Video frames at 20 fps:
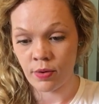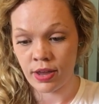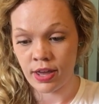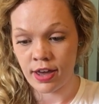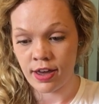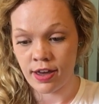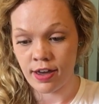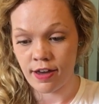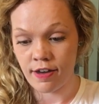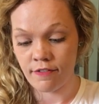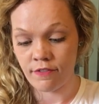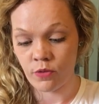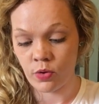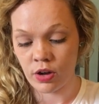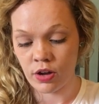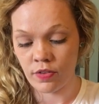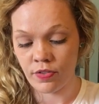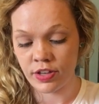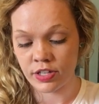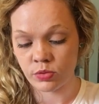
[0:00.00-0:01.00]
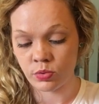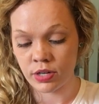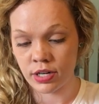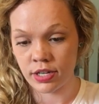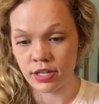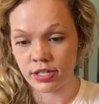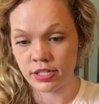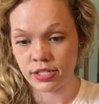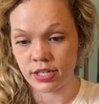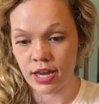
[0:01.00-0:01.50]
We have, well, this one
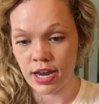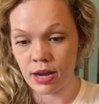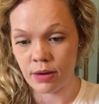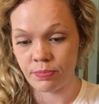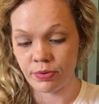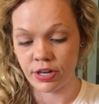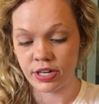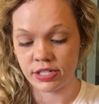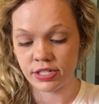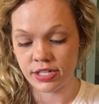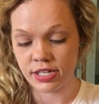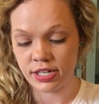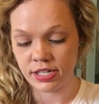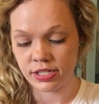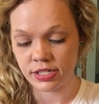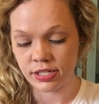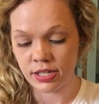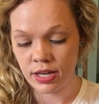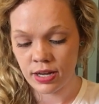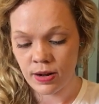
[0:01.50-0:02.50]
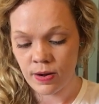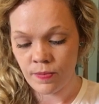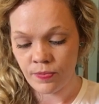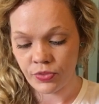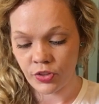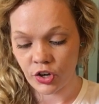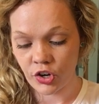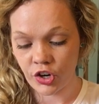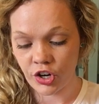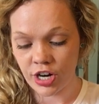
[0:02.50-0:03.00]
is the High Priestess,
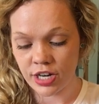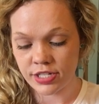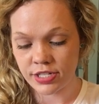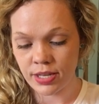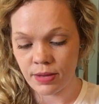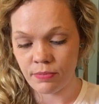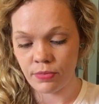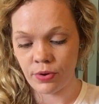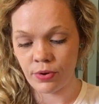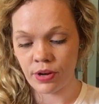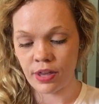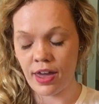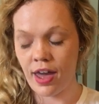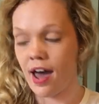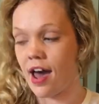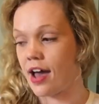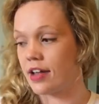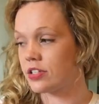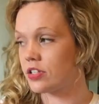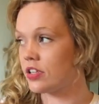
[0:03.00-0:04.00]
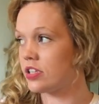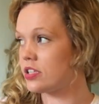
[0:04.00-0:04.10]
the Crescent Moon Cat.